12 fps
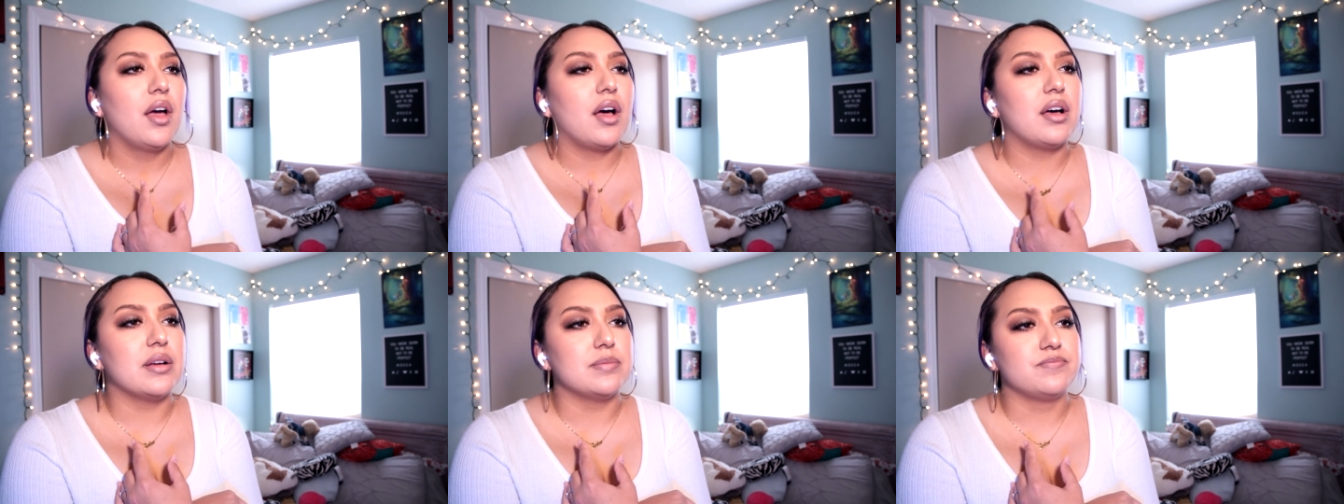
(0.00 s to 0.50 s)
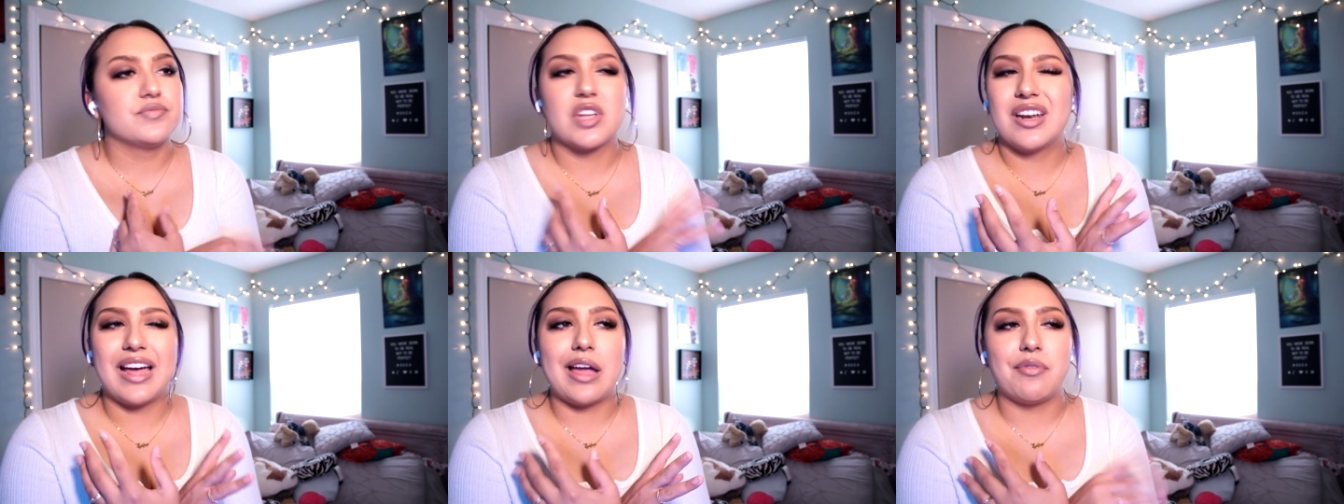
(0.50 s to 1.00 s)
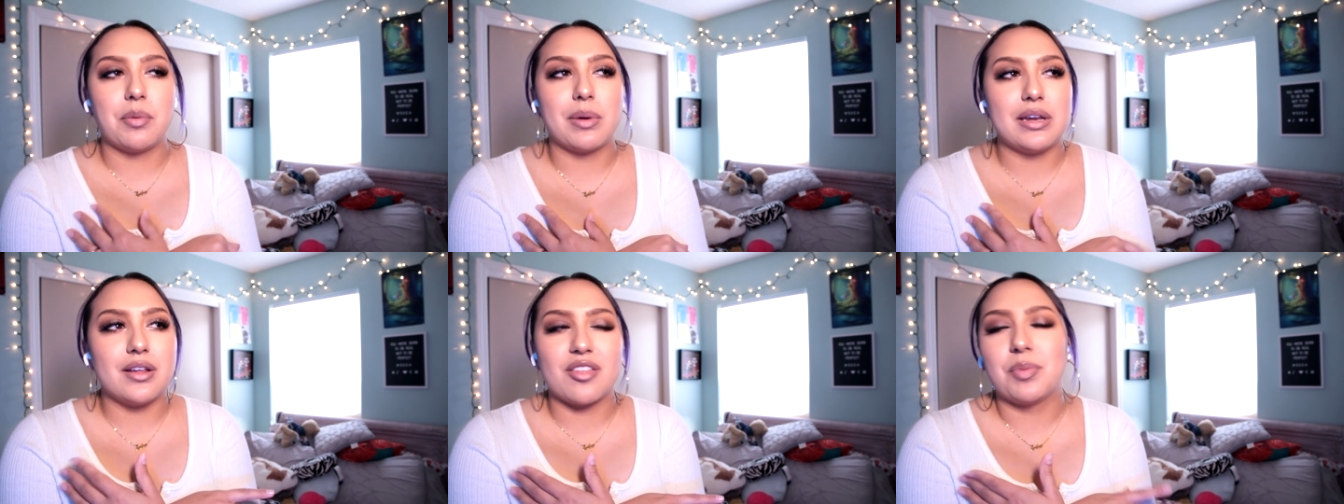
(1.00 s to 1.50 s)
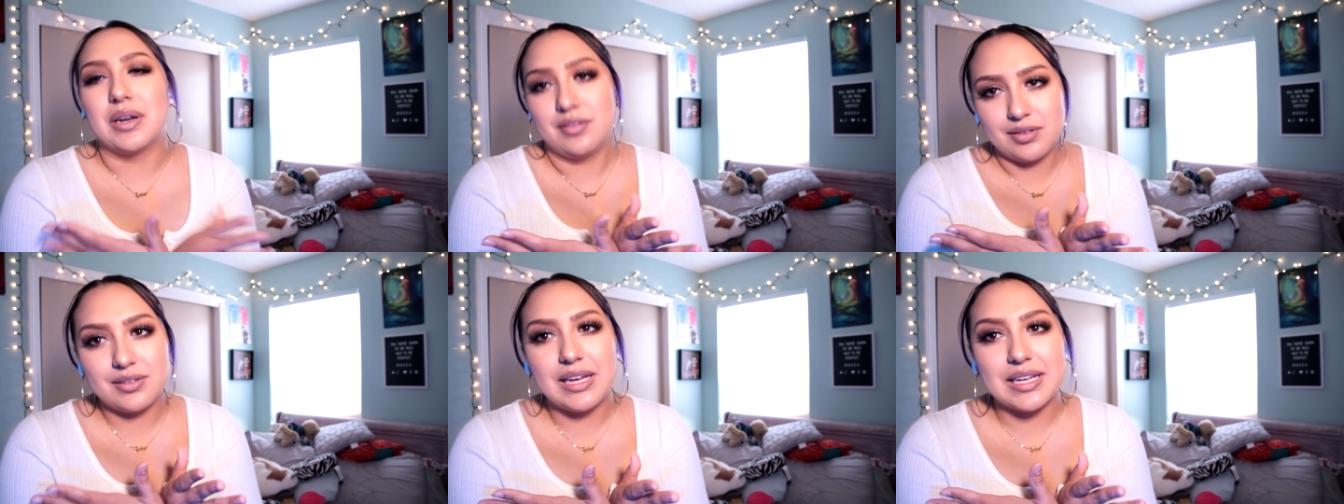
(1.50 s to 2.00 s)
Um, and not everybody does, but
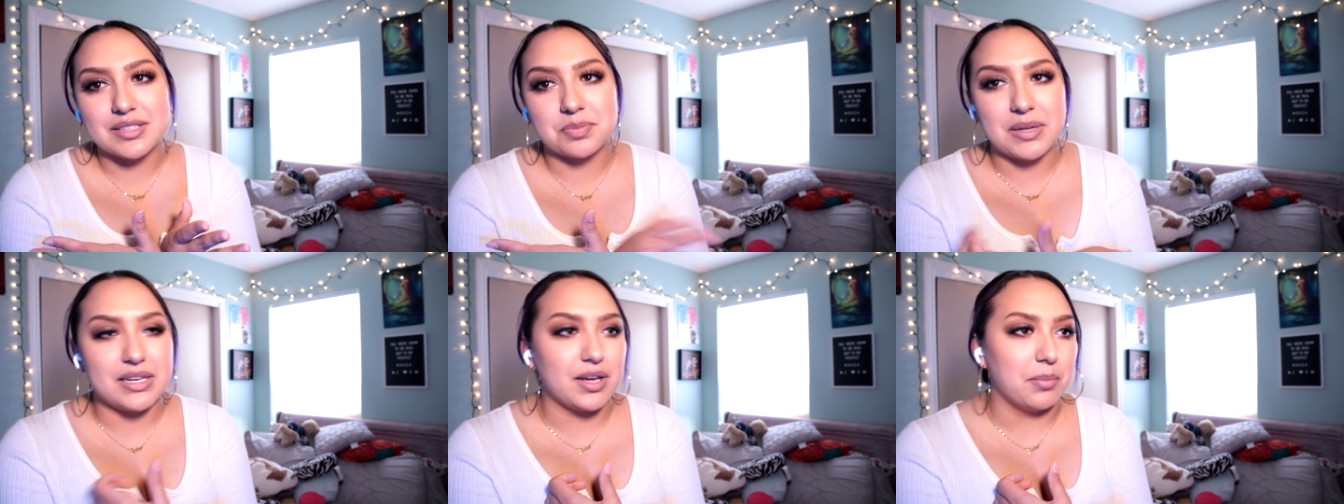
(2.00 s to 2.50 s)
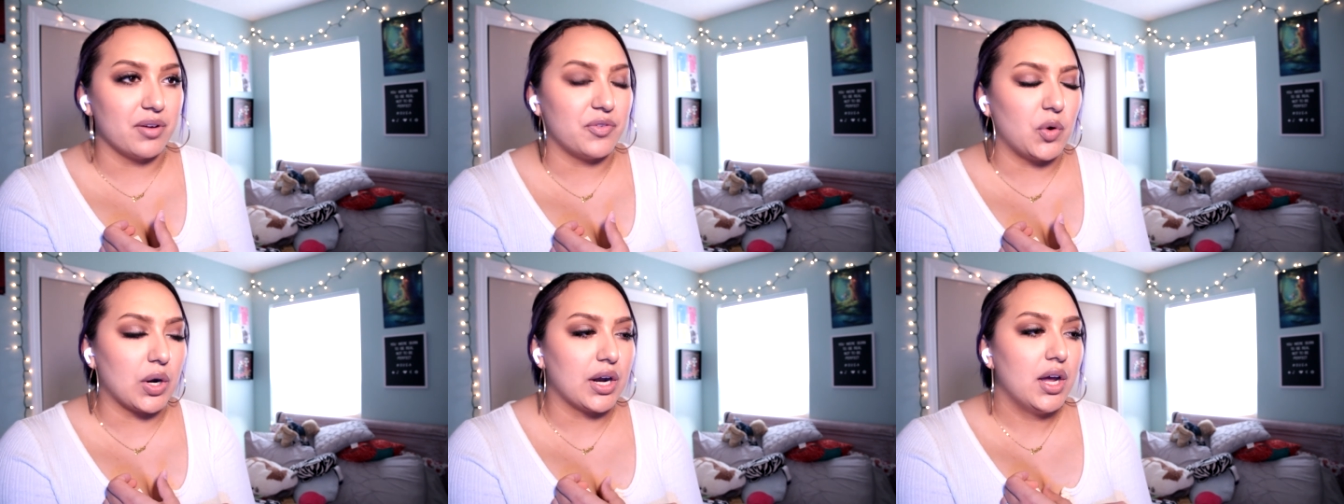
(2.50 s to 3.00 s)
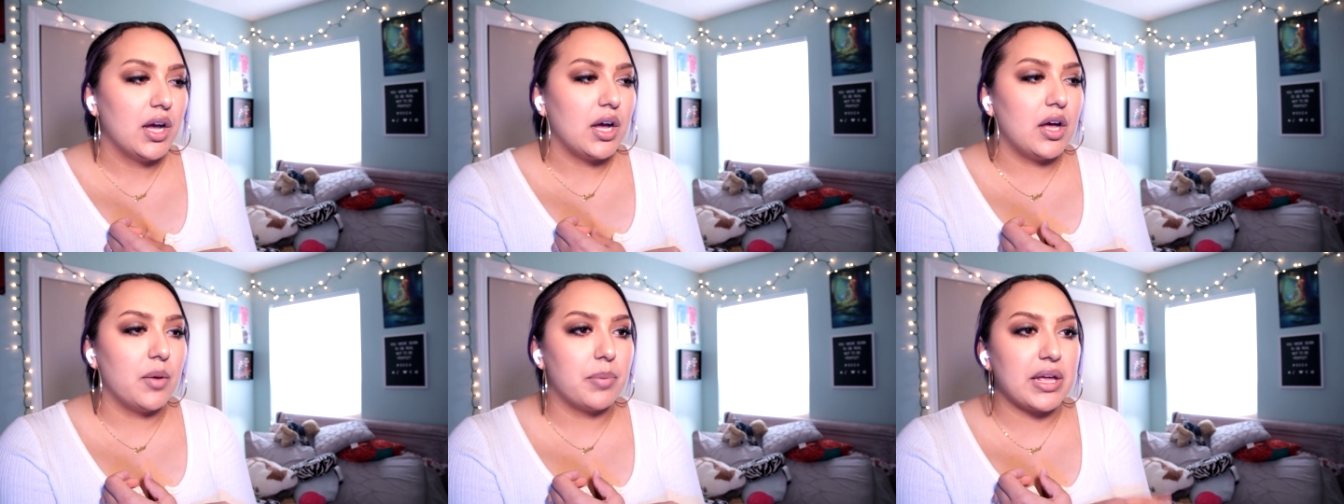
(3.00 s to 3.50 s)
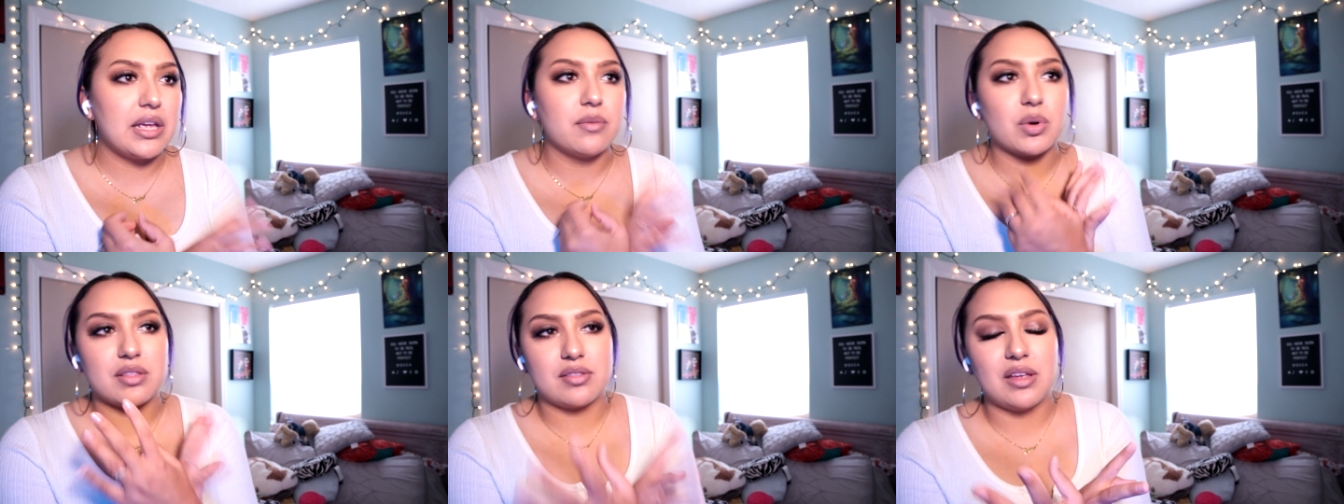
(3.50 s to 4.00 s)
it's been done before. Uh, but
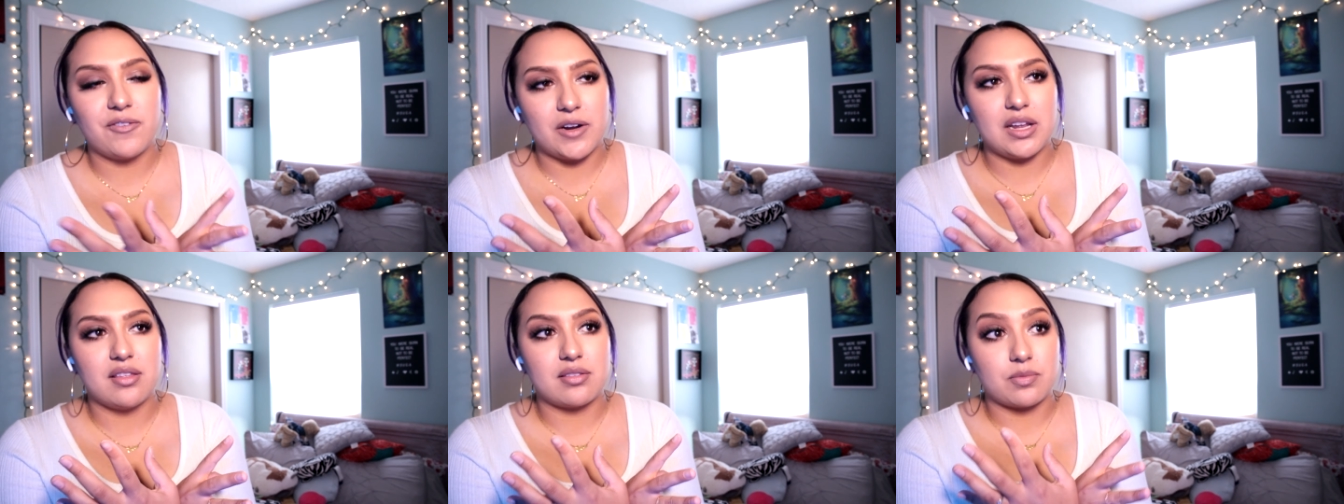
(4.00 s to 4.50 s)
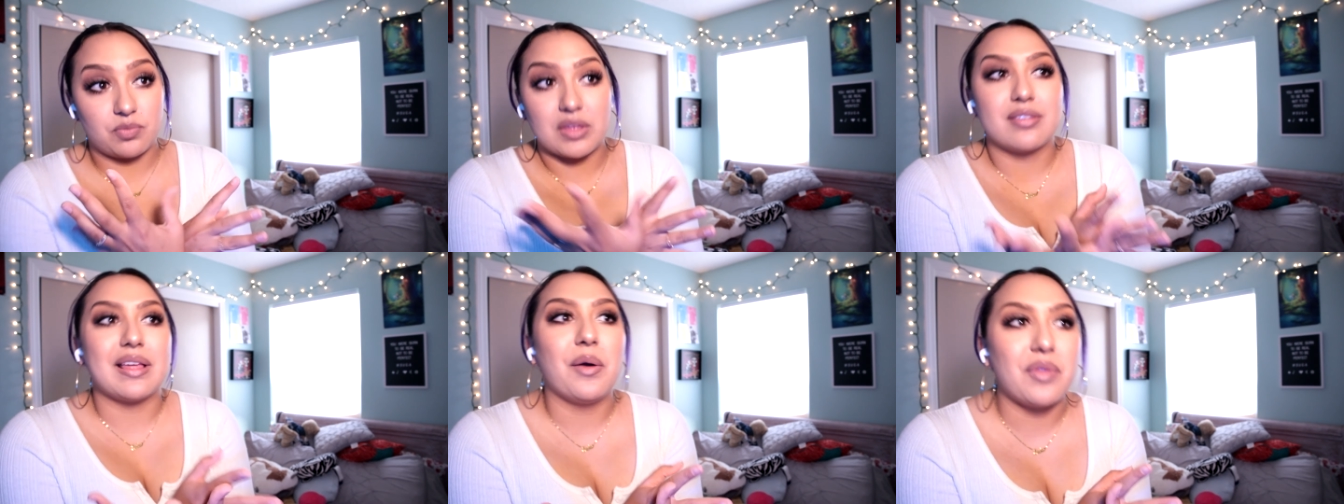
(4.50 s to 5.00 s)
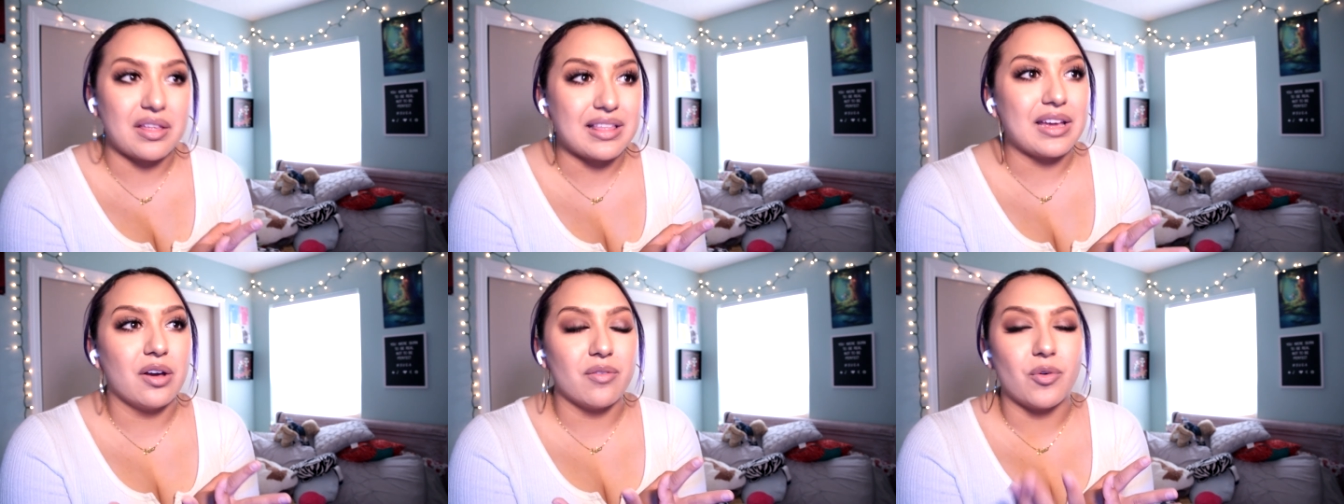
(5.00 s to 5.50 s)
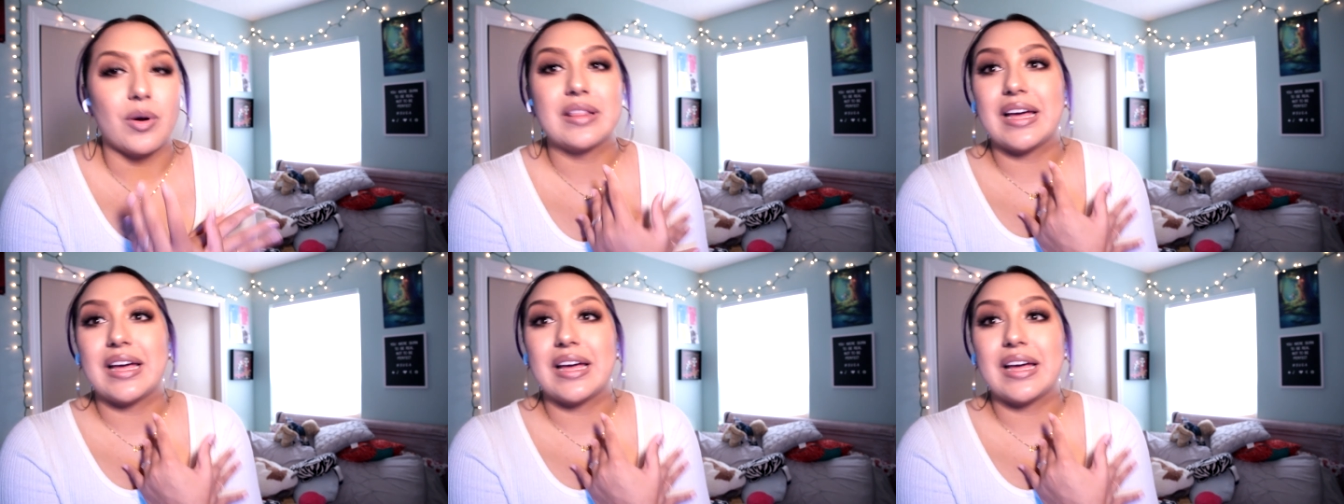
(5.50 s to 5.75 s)
what's different is the sound that they go for.